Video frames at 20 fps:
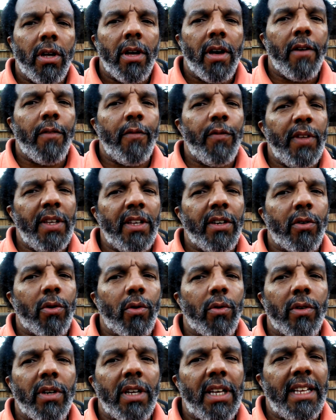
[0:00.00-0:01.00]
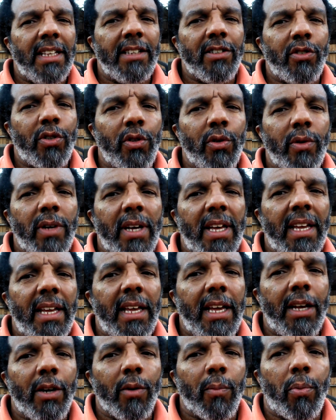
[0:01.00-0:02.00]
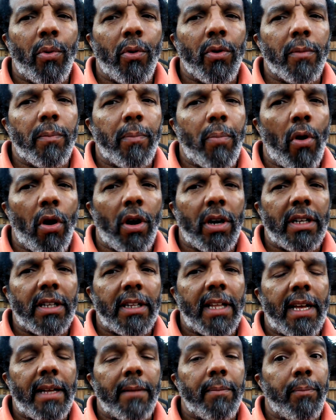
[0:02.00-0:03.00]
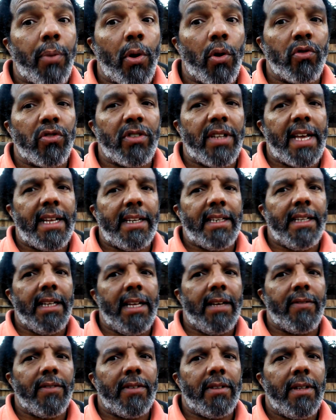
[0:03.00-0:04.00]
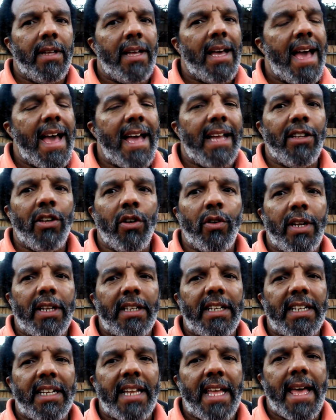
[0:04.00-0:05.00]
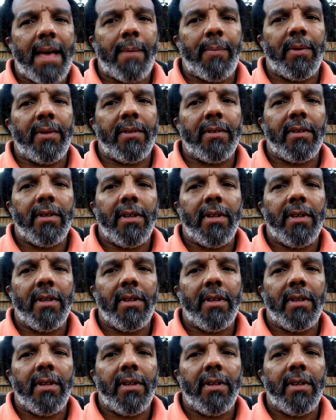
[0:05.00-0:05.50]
a vehicle into an airport parking lot post 9/11. I know that didn't happen.